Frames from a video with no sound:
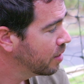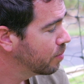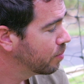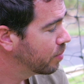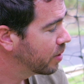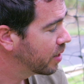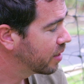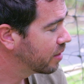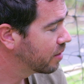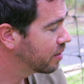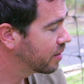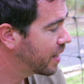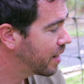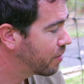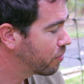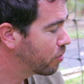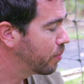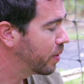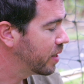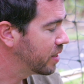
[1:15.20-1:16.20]
but
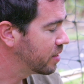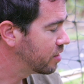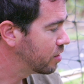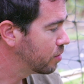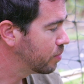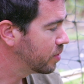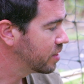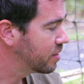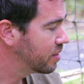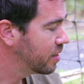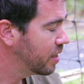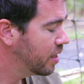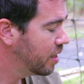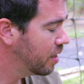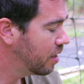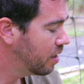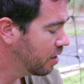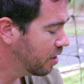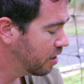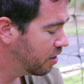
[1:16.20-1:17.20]
that remains to be
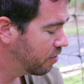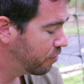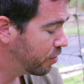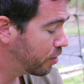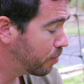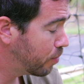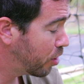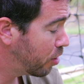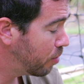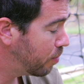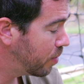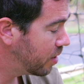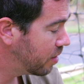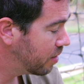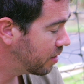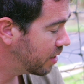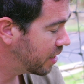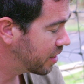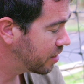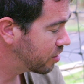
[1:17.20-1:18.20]
seen. For the
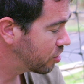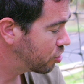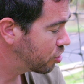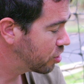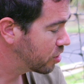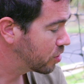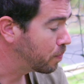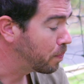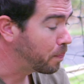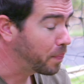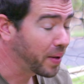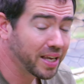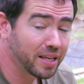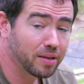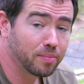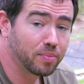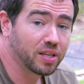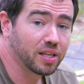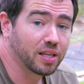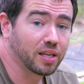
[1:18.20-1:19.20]
moment, it's just
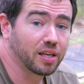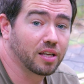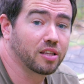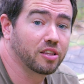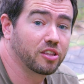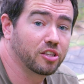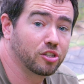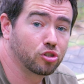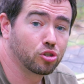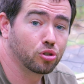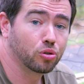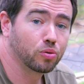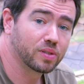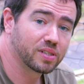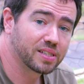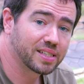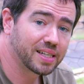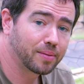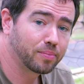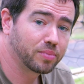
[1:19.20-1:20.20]
babying the two
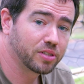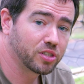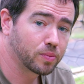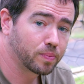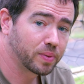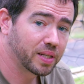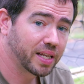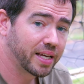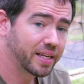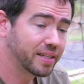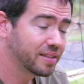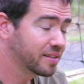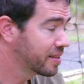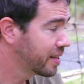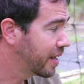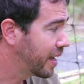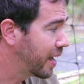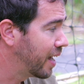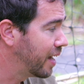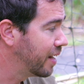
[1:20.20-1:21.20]
established plants
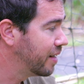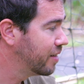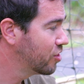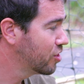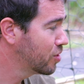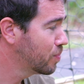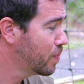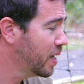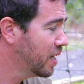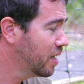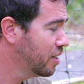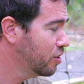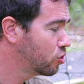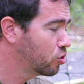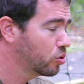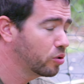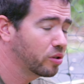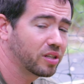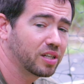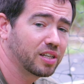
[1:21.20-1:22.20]
and just making
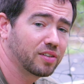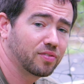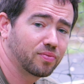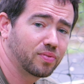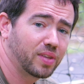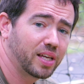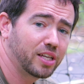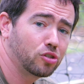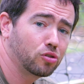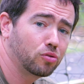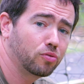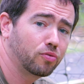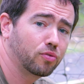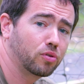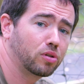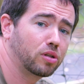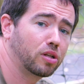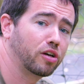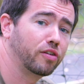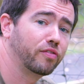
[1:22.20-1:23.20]
sure that if they do
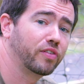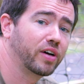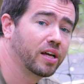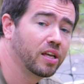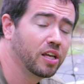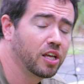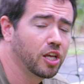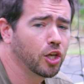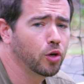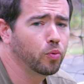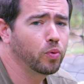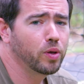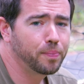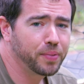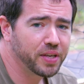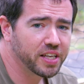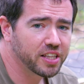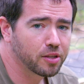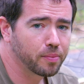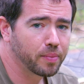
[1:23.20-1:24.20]
fall over, we
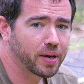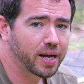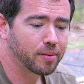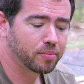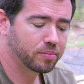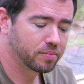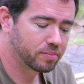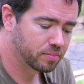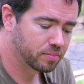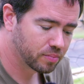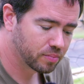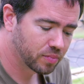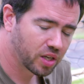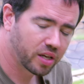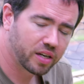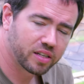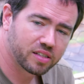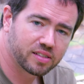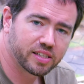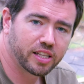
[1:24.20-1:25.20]
pick them up,
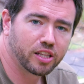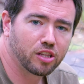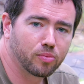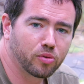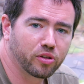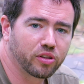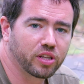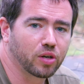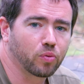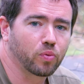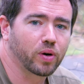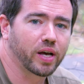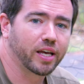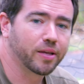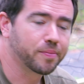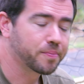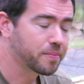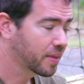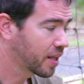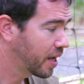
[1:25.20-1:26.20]
kind of send them on their
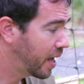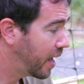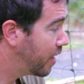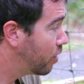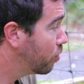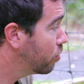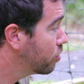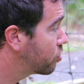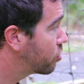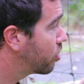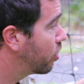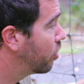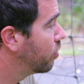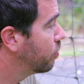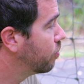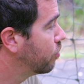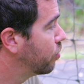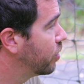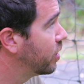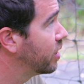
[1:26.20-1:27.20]
way, and also
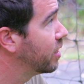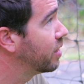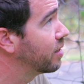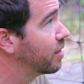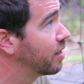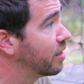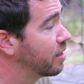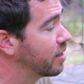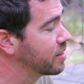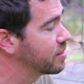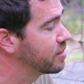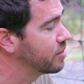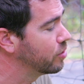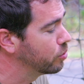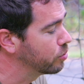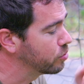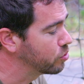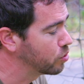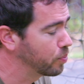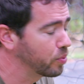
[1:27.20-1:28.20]
put in a nice
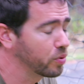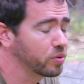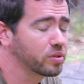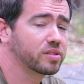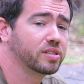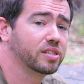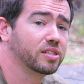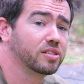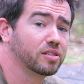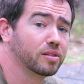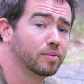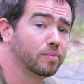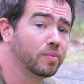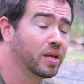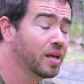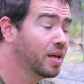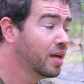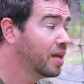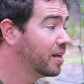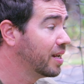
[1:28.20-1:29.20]
little support system.
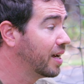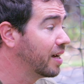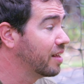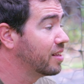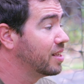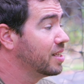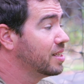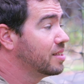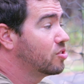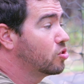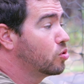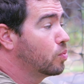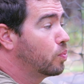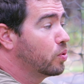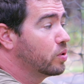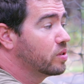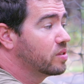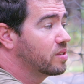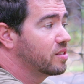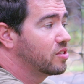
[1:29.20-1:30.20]
Now, this
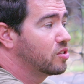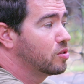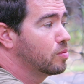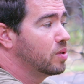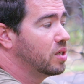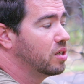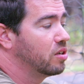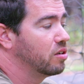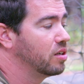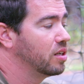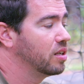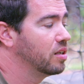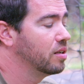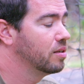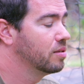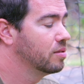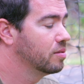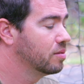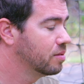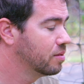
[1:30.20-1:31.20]
support system here
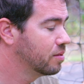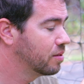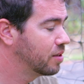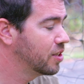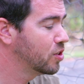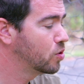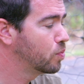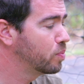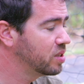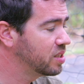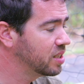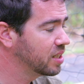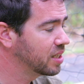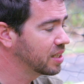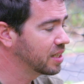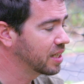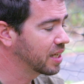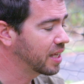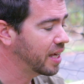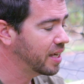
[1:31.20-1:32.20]
in this
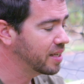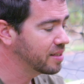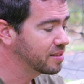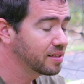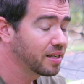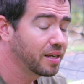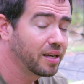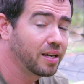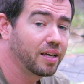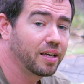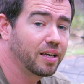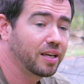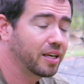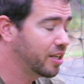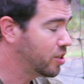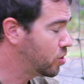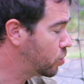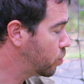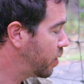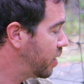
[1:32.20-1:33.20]
particular case
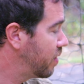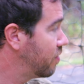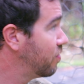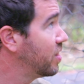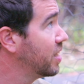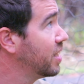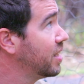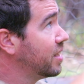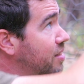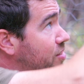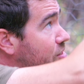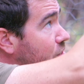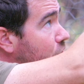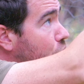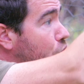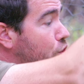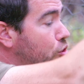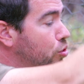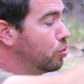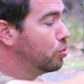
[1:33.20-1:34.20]
is one of these
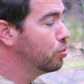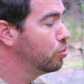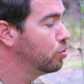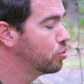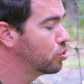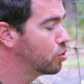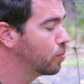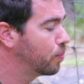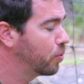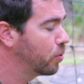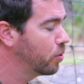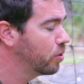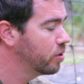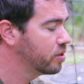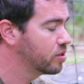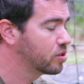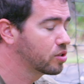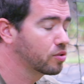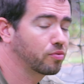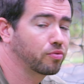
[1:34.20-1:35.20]
U
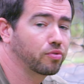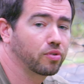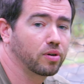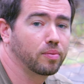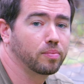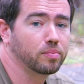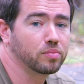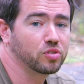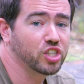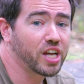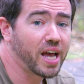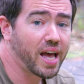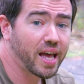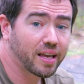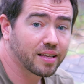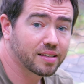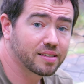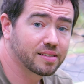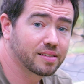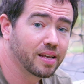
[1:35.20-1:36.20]
supports from
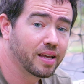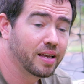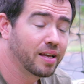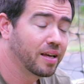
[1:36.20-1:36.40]
Jack's.